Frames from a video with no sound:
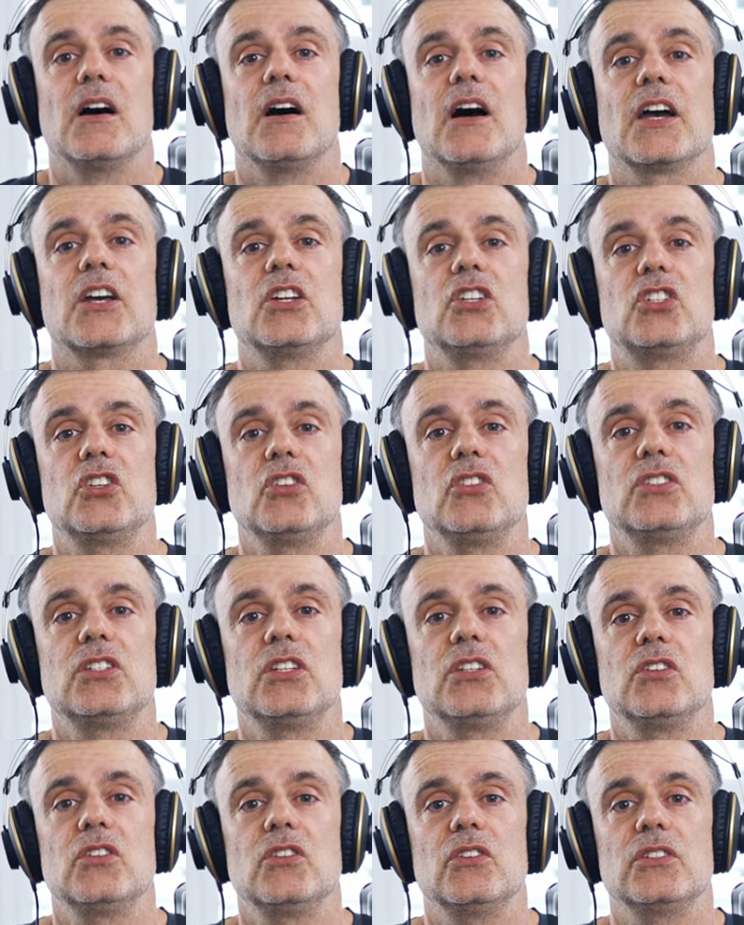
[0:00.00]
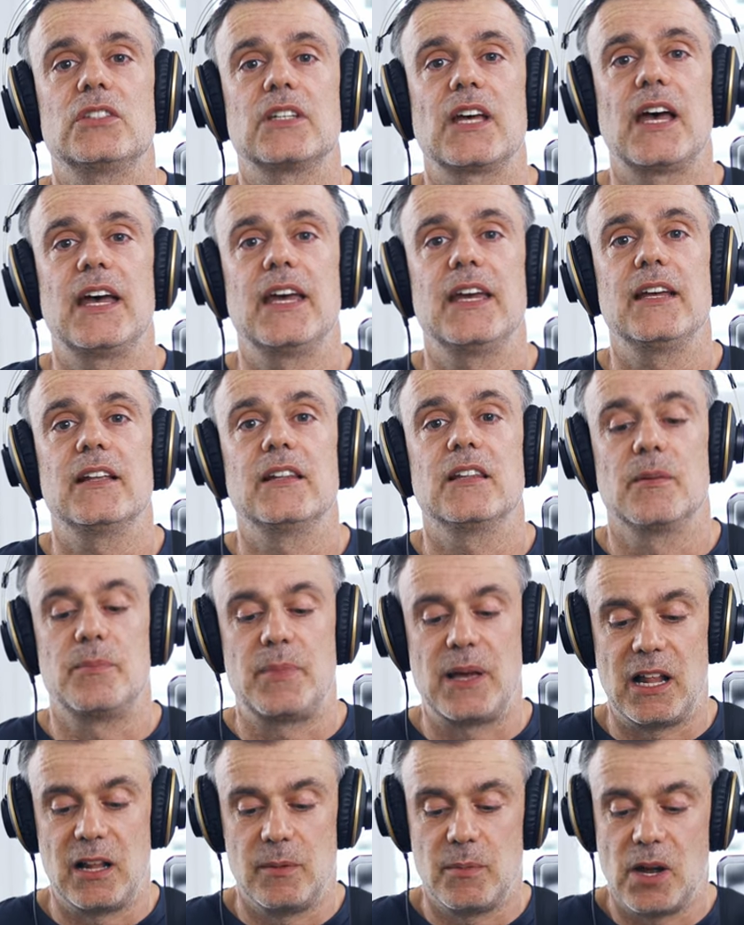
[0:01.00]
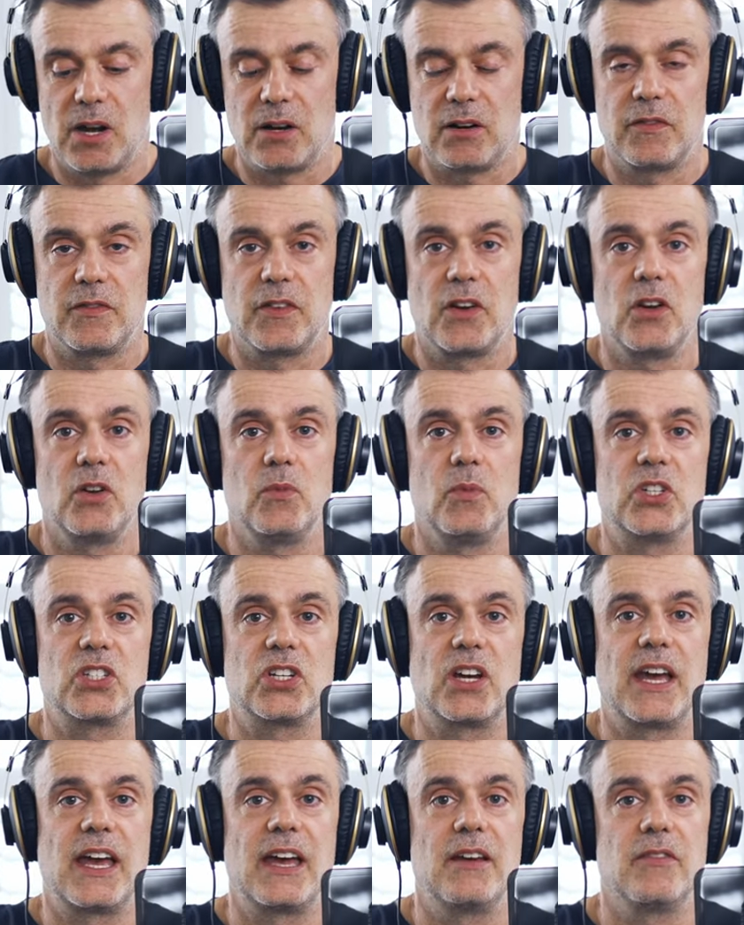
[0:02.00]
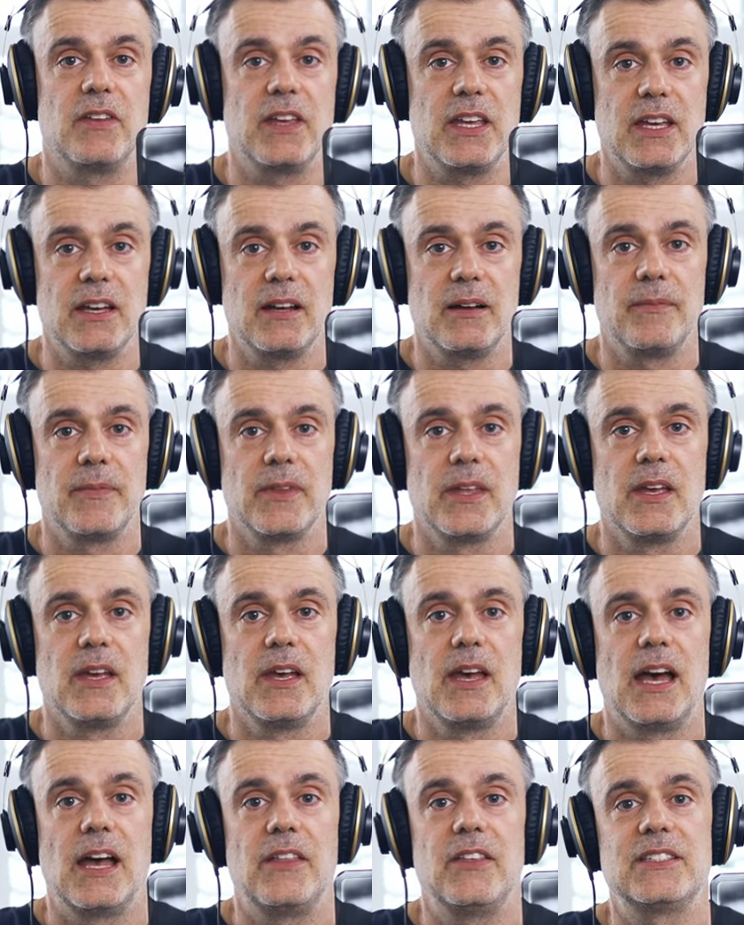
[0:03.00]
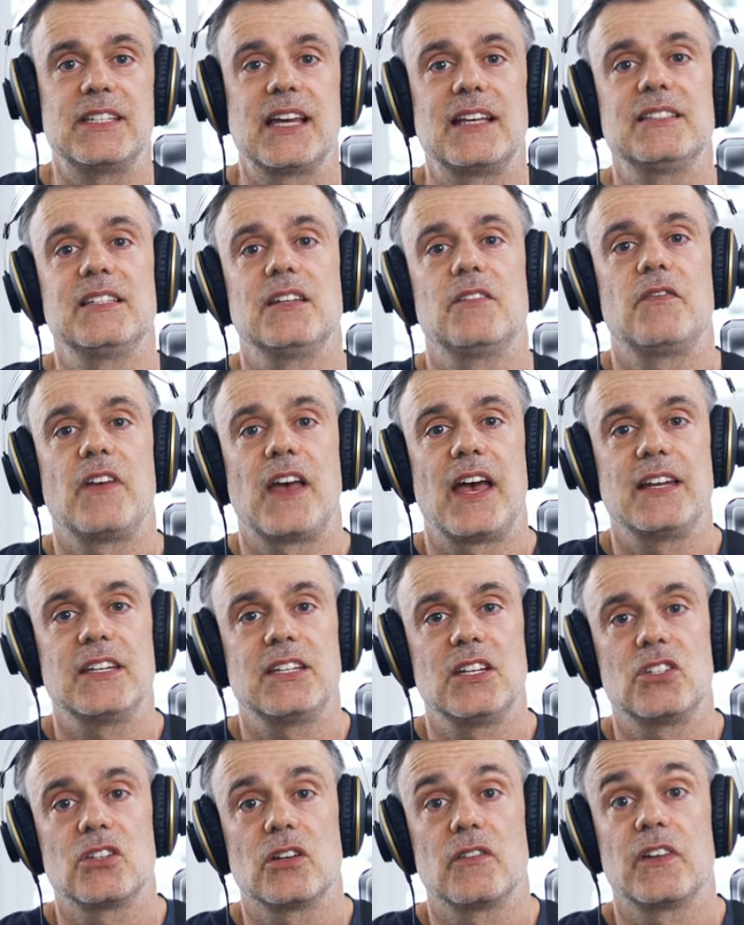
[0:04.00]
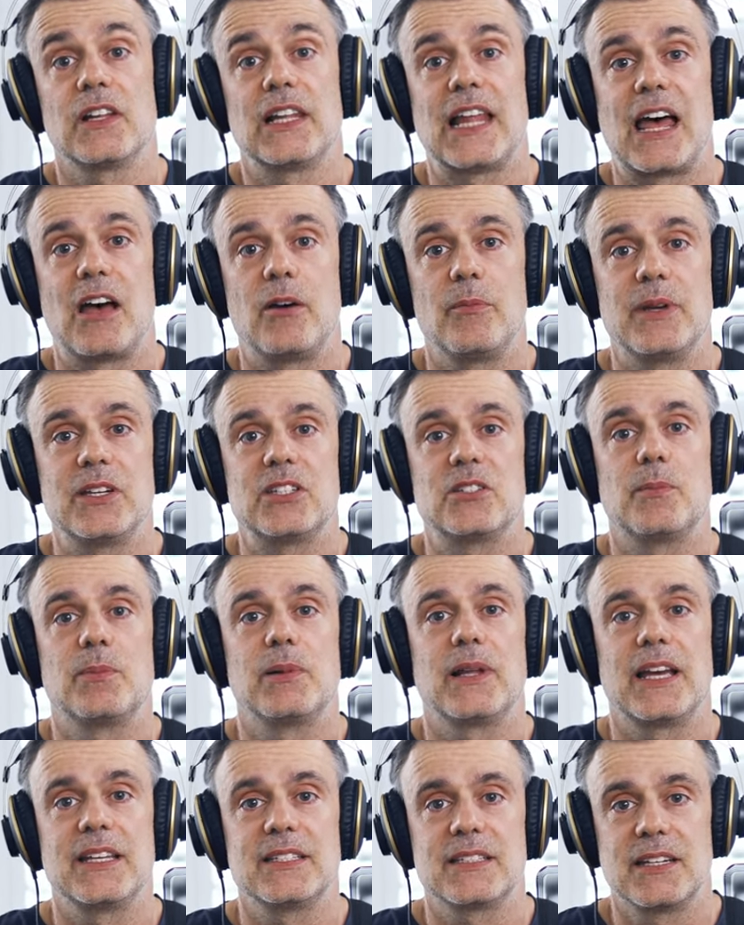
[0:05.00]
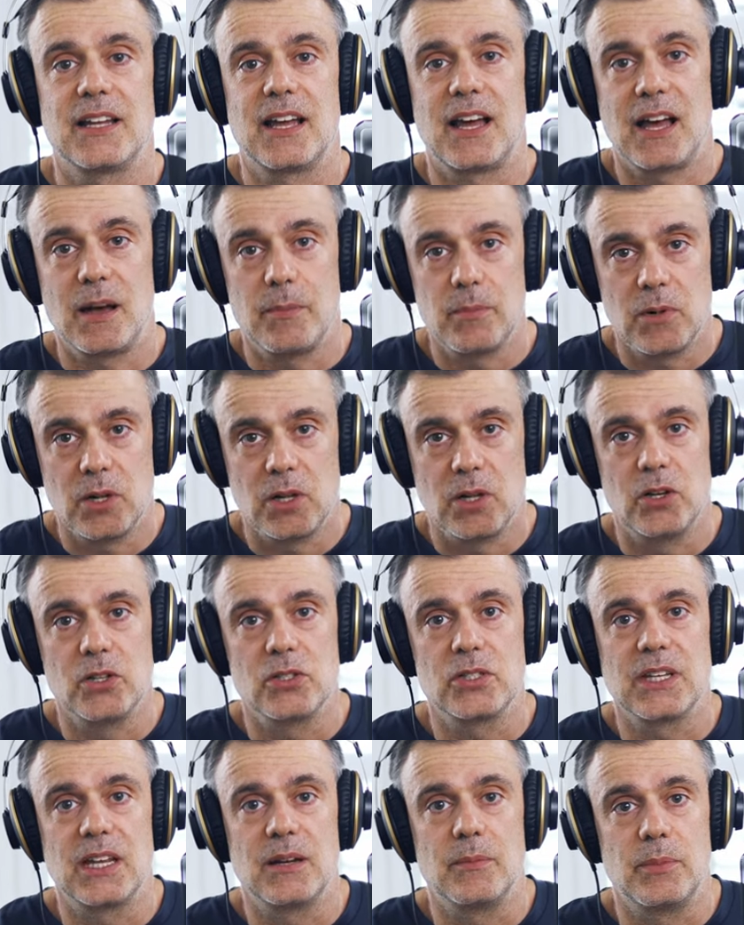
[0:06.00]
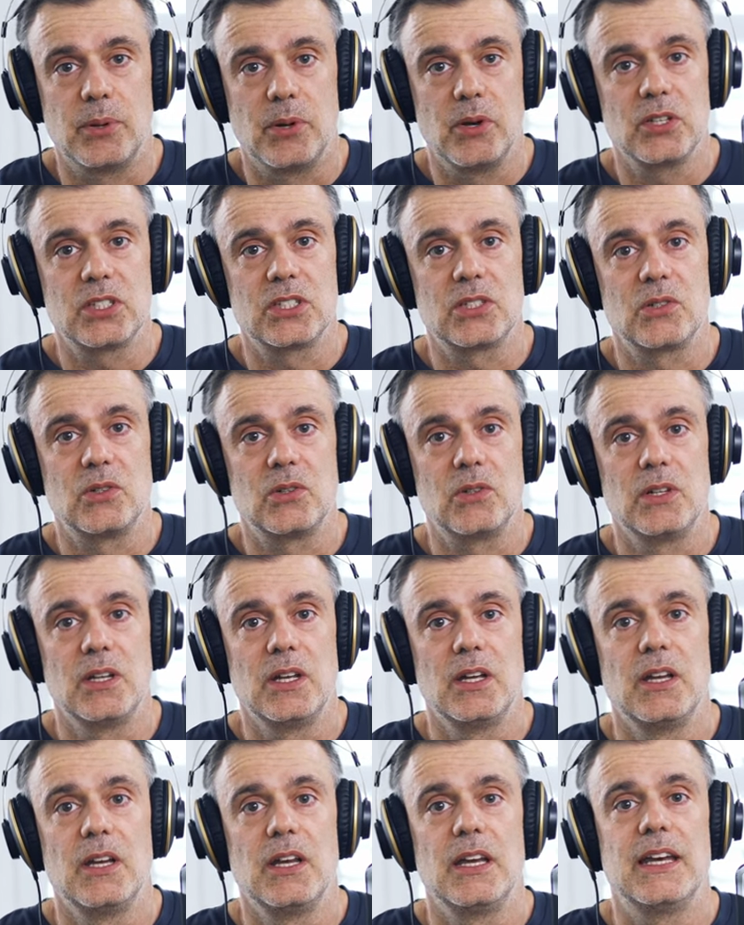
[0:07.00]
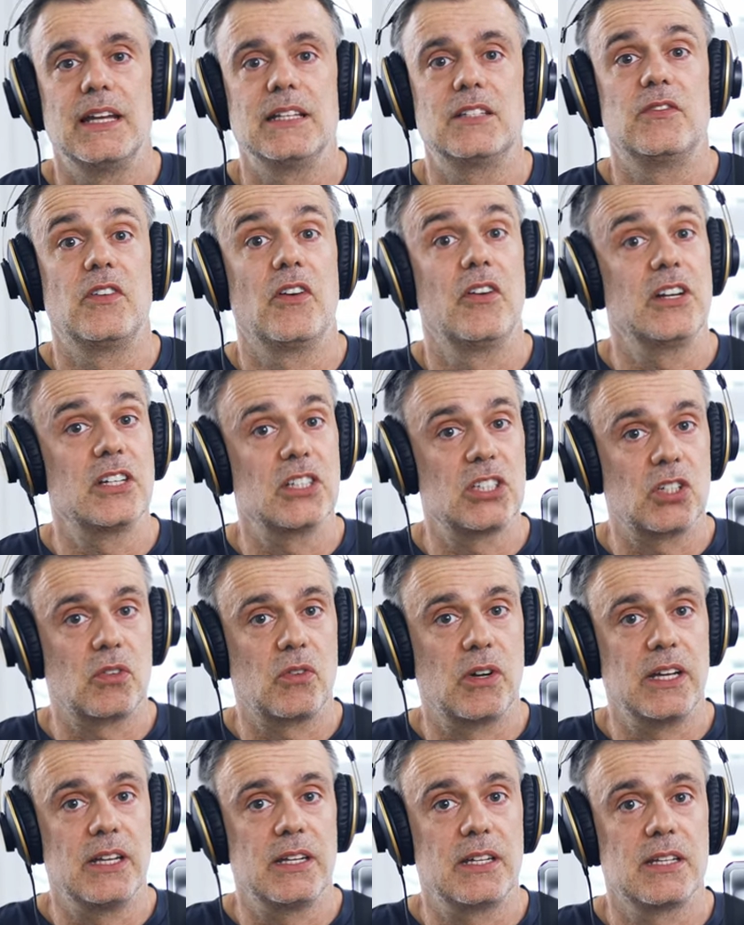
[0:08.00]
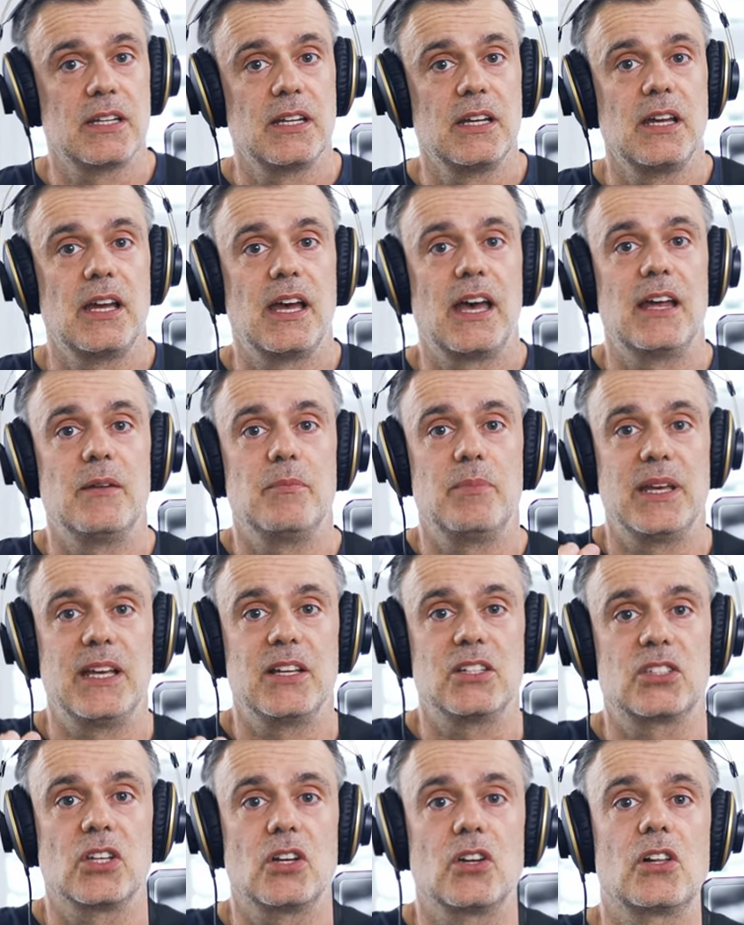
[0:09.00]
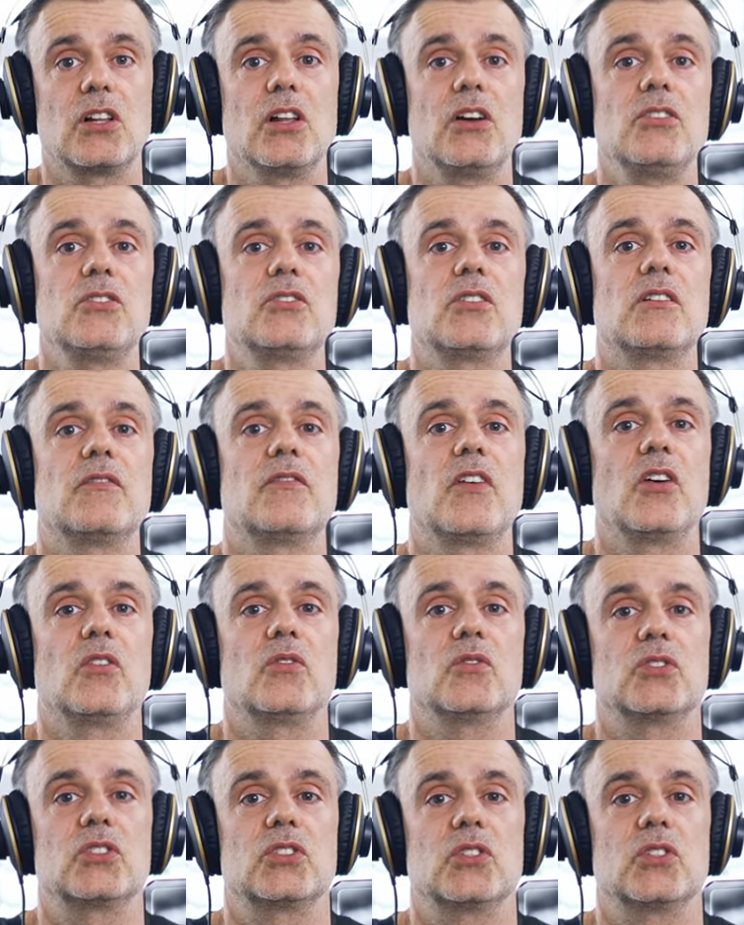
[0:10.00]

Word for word: I can choose to use a lapel microphone, which I have here, and this has the advantage of allowing me to place it up close and personal. It's very discreet, and being so close to the vocal